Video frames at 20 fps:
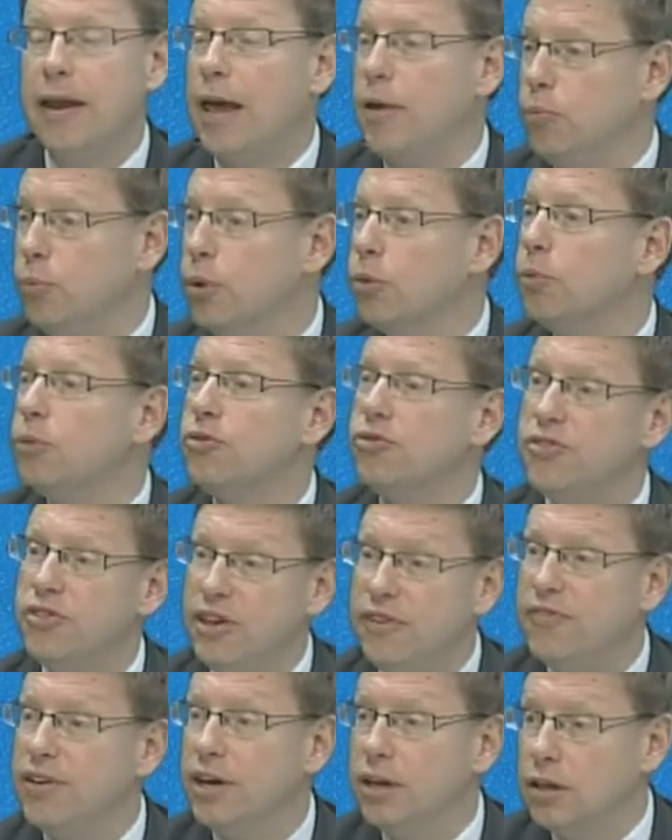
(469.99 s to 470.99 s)
and we're
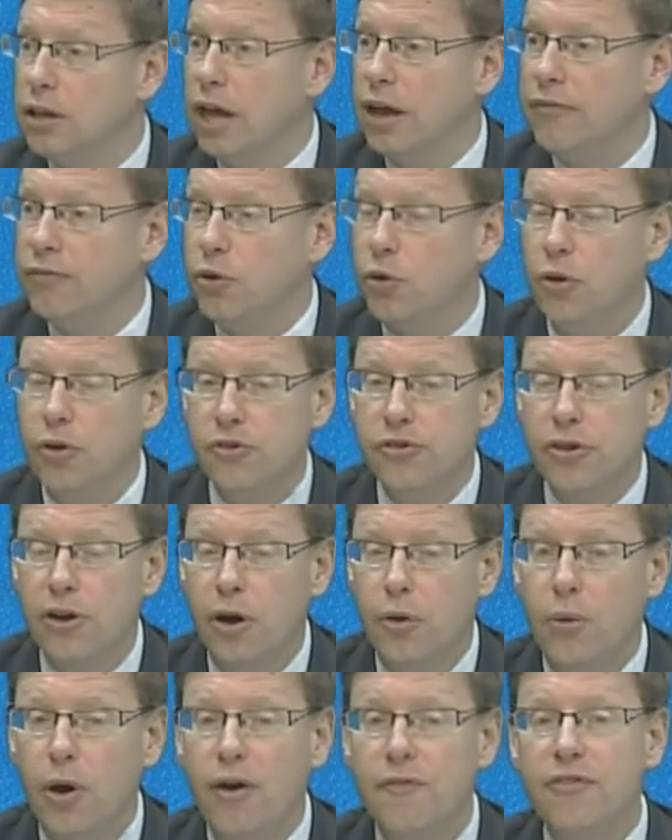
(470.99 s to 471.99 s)
receiving a lot of calls in
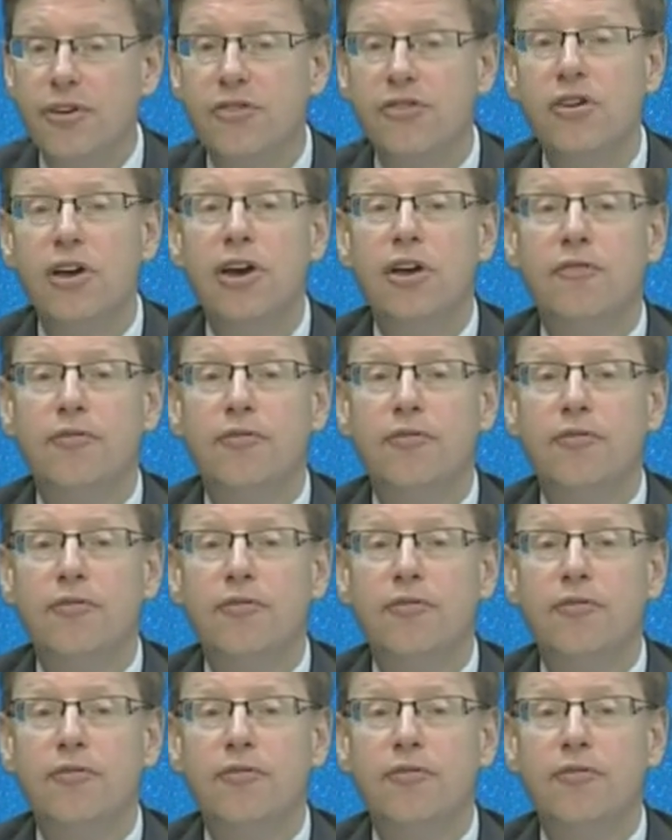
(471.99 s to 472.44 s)
our office